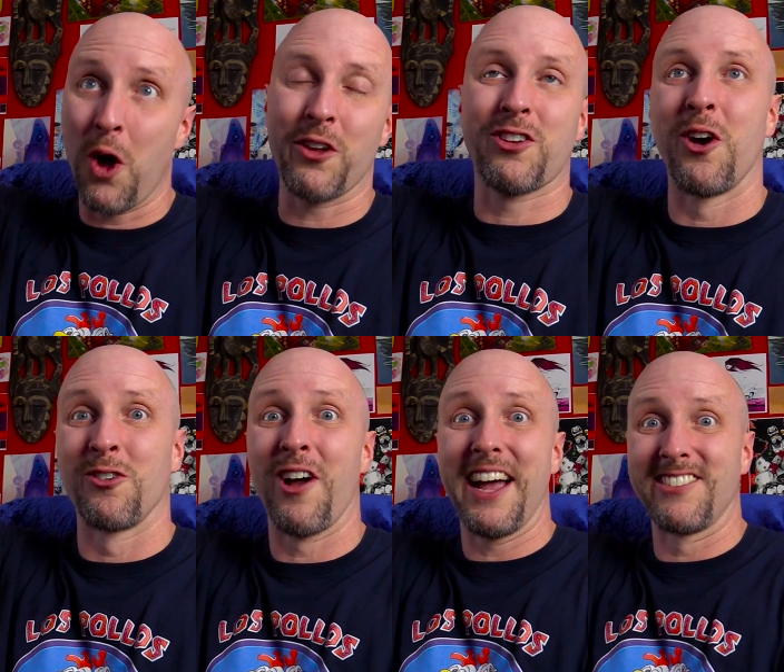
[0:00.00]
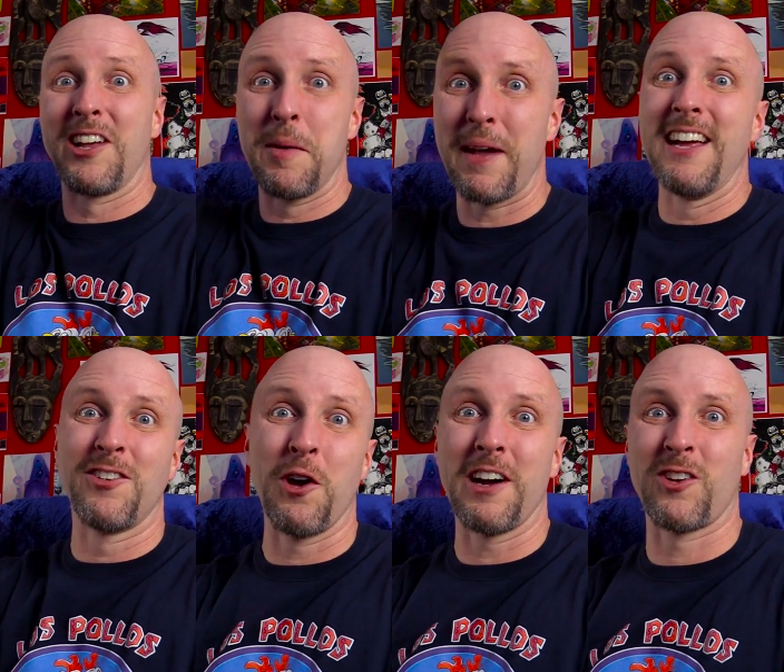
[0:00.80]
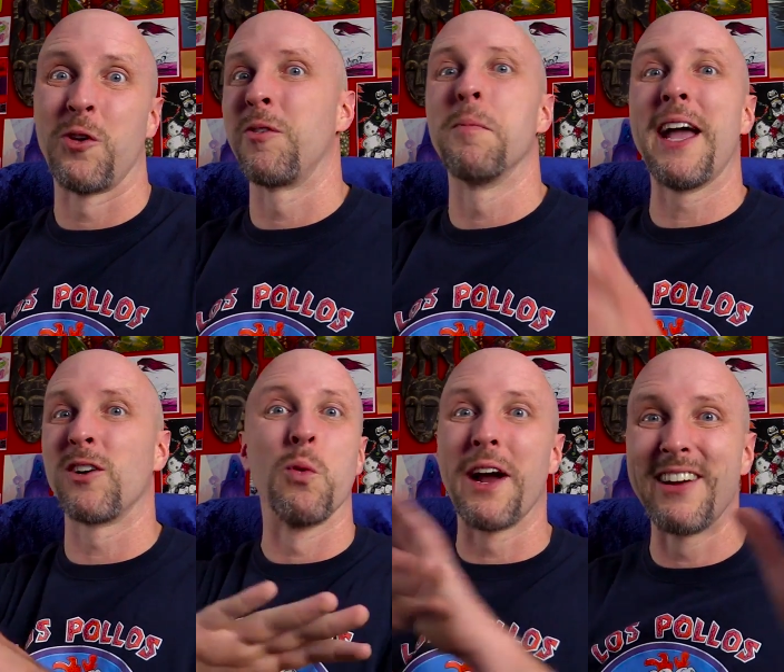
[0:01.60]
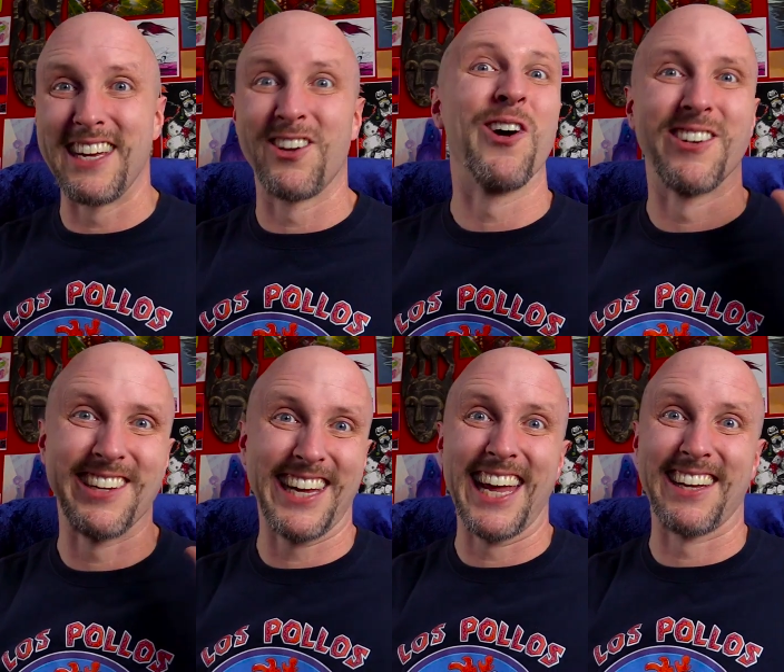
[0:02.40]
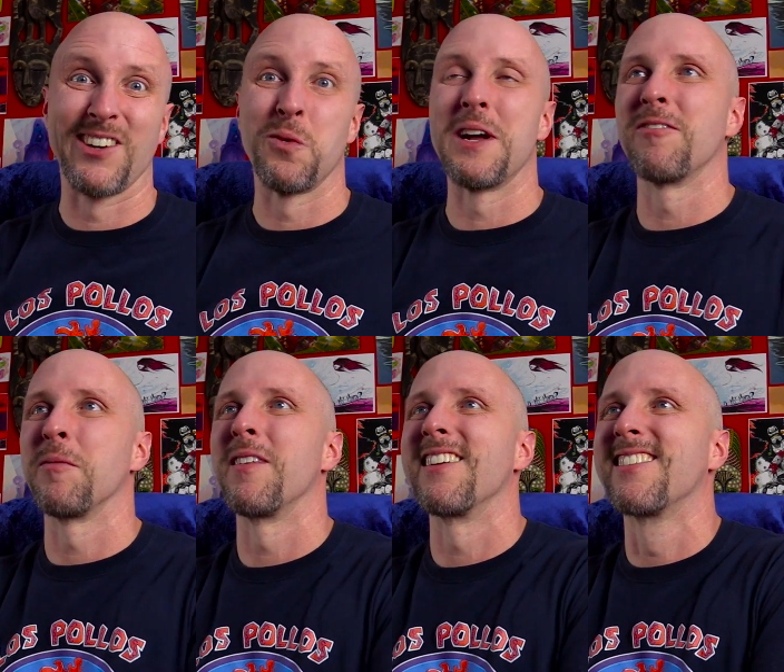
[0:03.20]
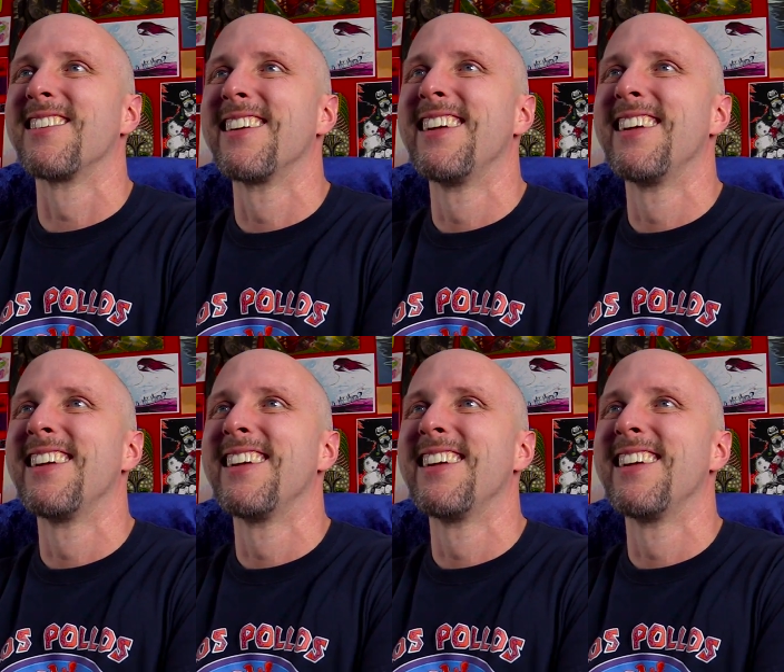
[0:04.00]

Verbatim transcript: also rise up and talk to him. No matter where he goes, he can't get away from this.